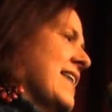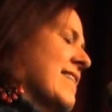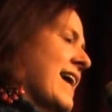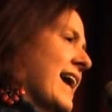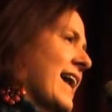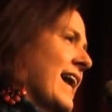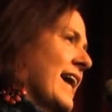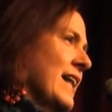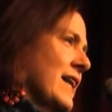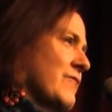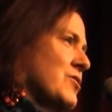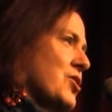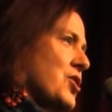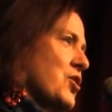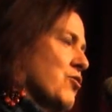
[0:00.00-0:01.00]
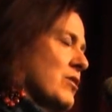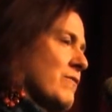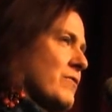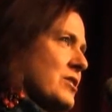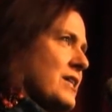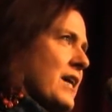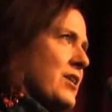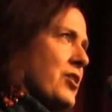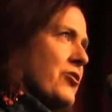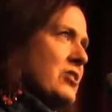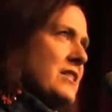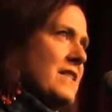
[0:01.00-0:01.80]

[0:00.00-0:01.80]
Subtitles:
that I lived in New York for 10 years,